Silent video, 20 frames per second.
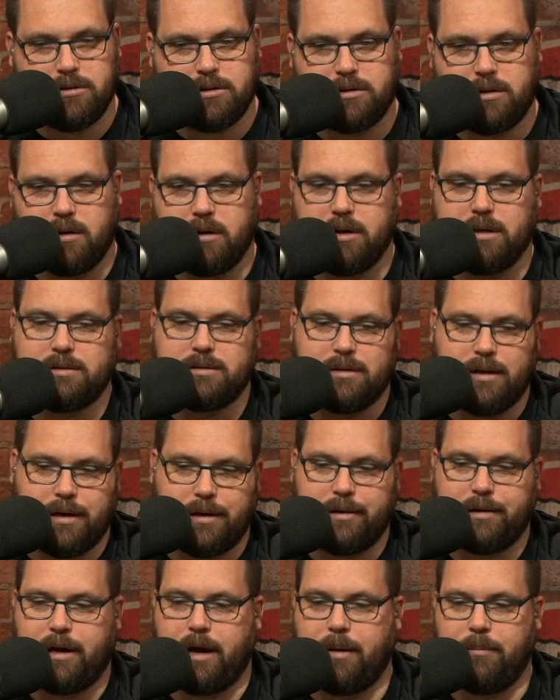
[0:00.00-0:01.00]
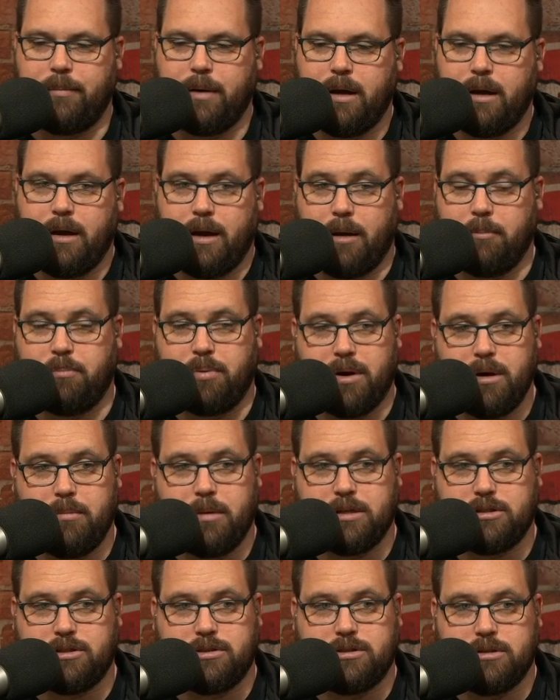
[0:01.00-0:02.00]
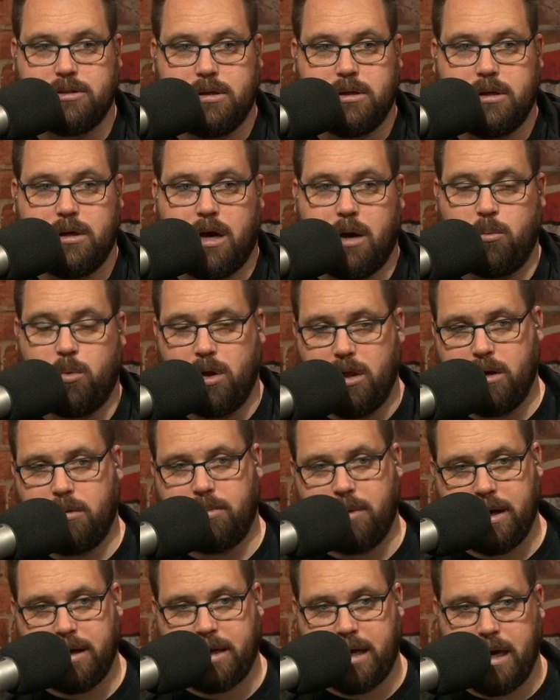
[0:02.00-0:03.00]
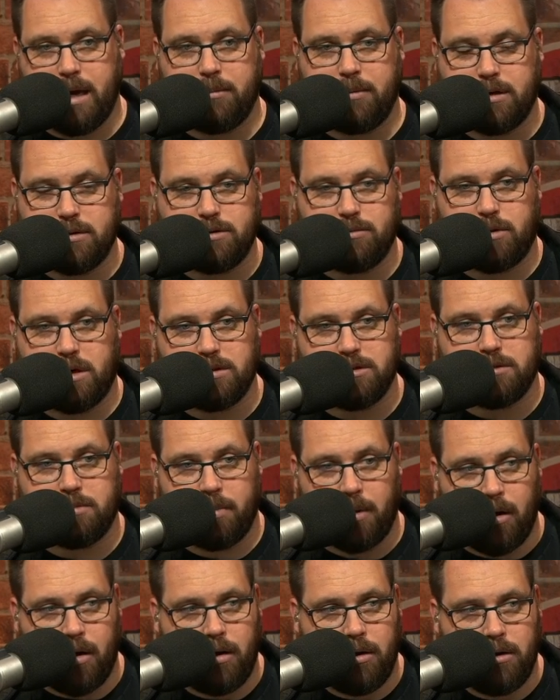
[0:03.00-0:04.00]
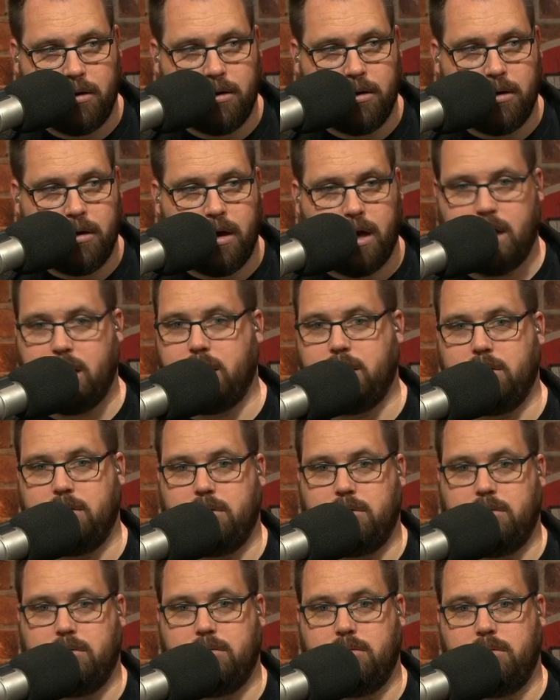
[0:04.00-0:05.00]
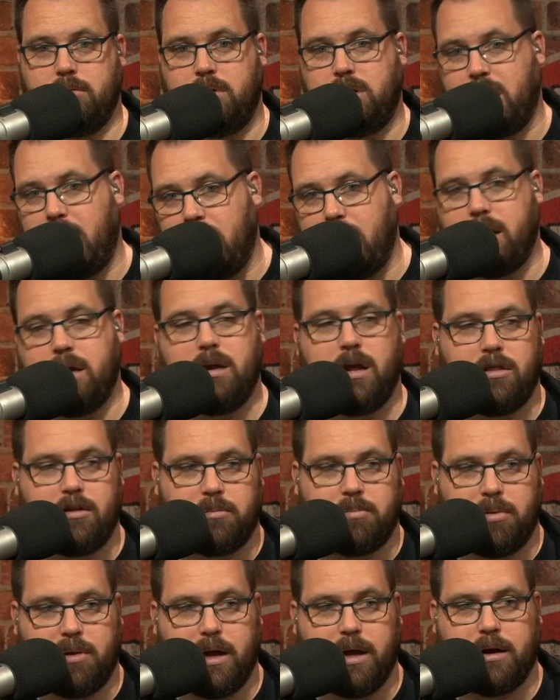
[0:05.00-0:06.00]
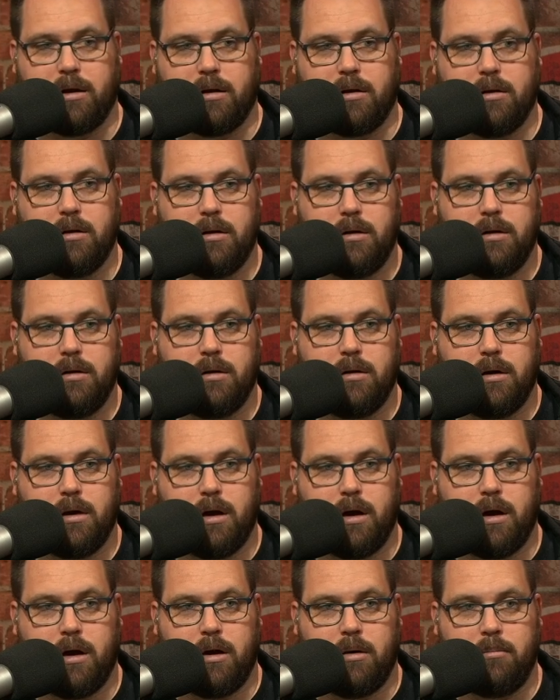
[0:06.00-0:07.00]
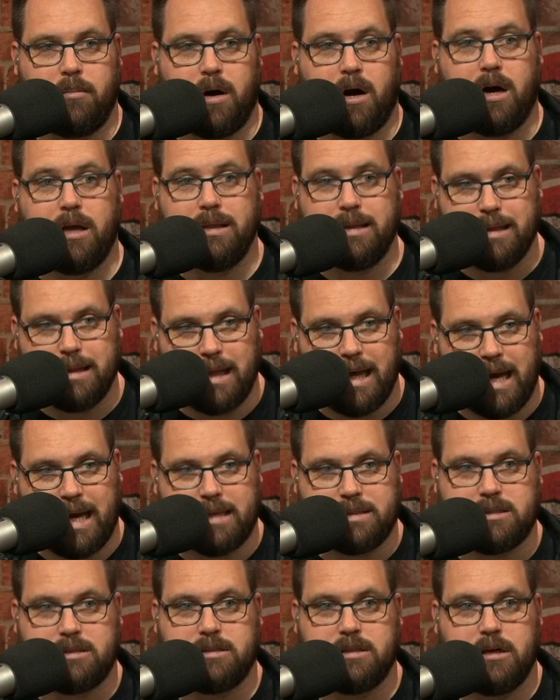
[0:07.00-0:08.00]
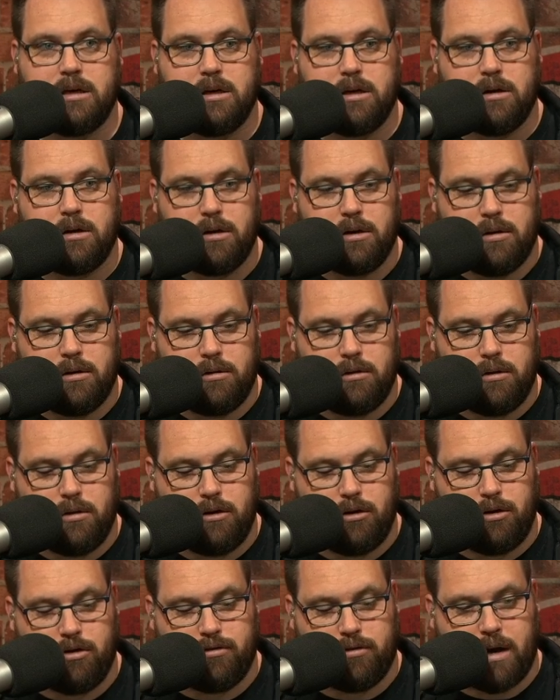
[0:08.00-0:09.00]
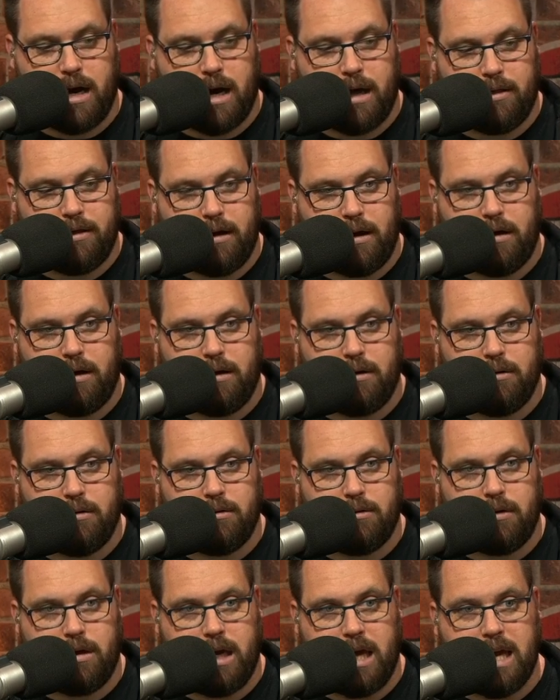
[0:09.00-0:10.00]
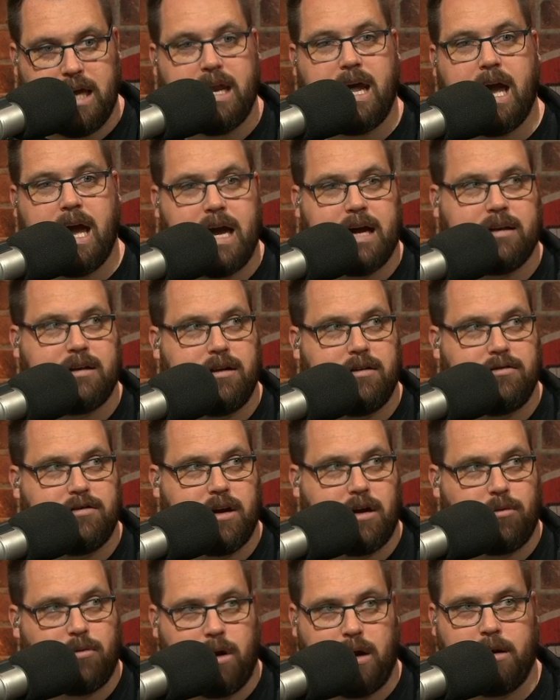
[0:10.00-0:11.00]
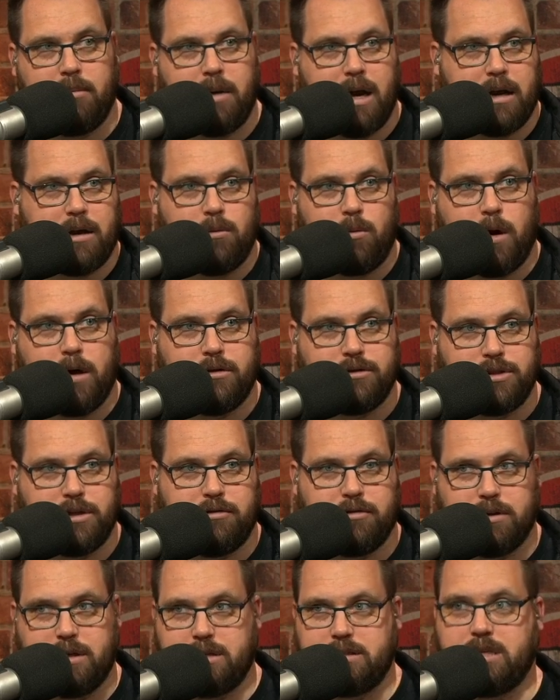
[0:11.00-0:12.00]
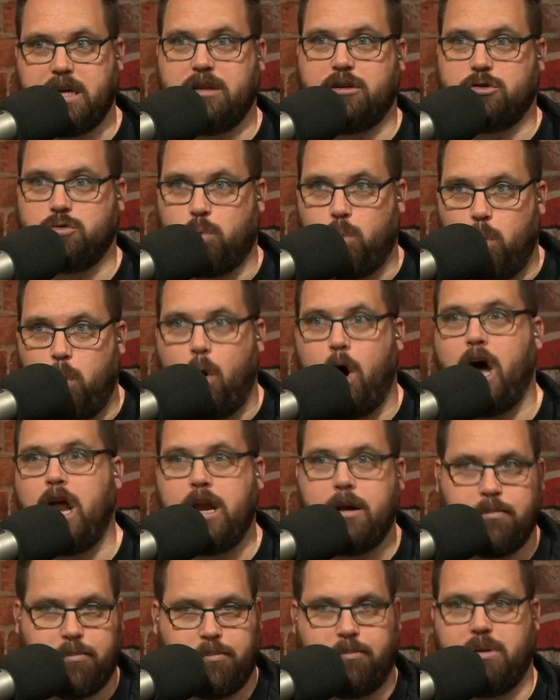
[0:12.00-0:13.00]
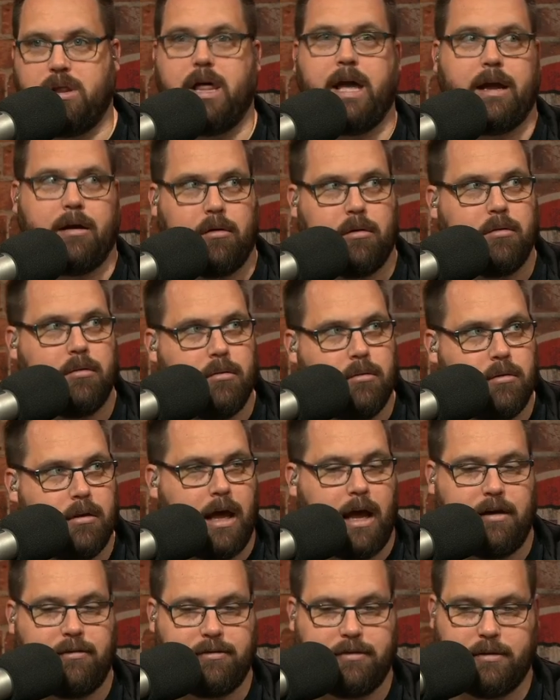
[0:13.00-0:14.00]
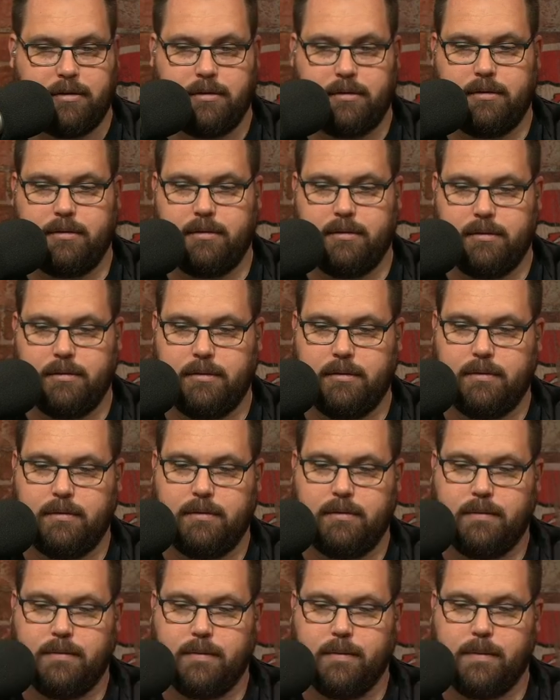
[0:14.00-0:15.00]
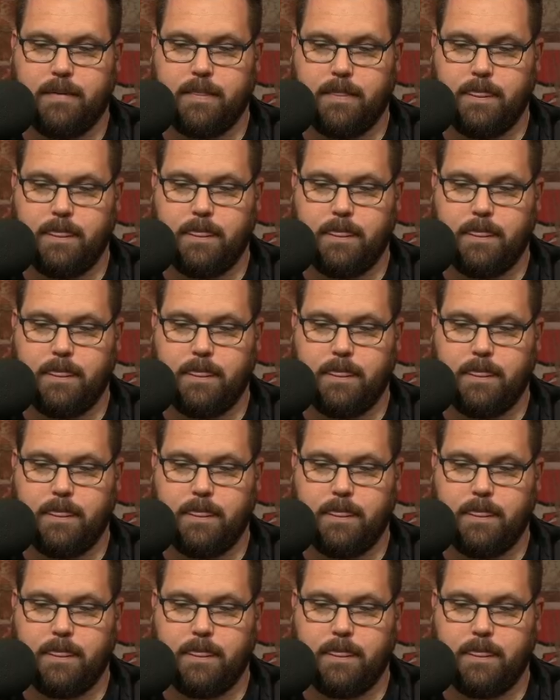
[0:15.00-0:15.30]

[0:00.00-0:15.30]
those targets, then I'm I'm pretty much I'm willing to play Cam because he runs the ball and not another player, um, unless you've got the inactives at running back and wide receiver that say there's one player left. Mark Andrews